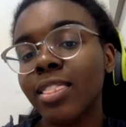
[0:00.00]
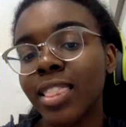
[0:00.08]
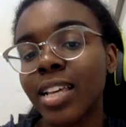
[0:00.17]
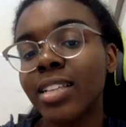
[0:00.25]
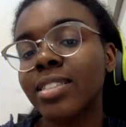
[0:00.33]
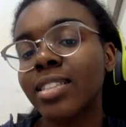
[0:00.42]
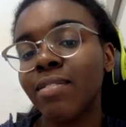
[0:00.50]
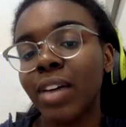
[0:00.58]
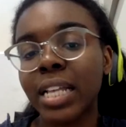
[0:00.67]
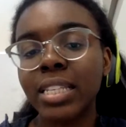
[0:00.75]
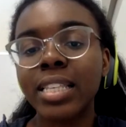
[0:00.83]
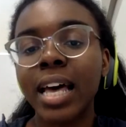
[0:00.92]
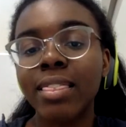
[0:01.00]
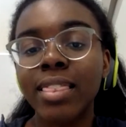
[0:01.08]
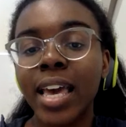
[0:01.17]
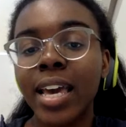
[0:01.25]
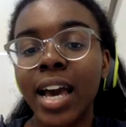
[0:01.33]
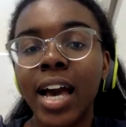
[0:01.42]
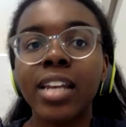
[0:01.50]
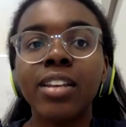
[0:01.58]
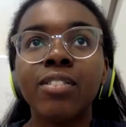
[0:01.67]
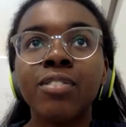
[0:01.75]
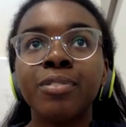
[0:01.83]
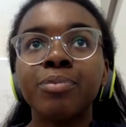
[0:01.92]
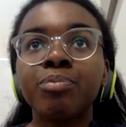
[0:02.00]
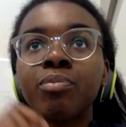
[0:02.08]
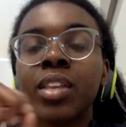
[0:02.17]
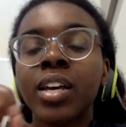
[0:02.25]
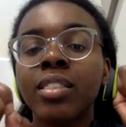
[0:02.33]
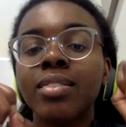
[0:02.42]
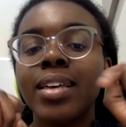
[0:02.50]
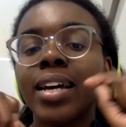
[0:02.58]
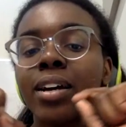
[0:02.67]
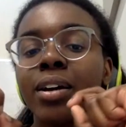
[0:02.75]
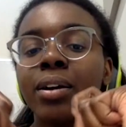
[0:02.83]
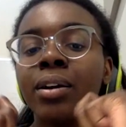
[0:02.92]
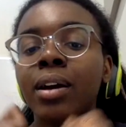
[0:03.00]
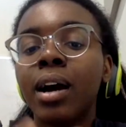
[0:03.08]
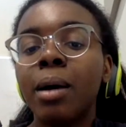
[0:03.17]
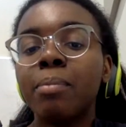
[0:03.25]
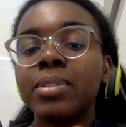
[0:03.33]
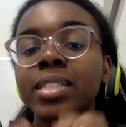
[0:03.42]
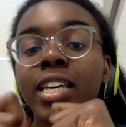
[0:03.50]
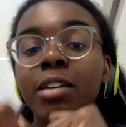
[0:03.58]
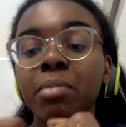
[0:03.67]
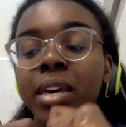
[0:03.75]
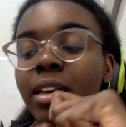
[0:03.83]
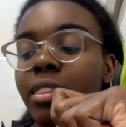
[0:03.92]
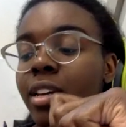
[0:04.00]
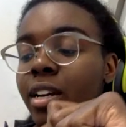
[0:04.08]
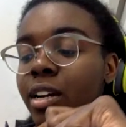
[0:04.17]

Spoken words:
events that they kind of, their scheming,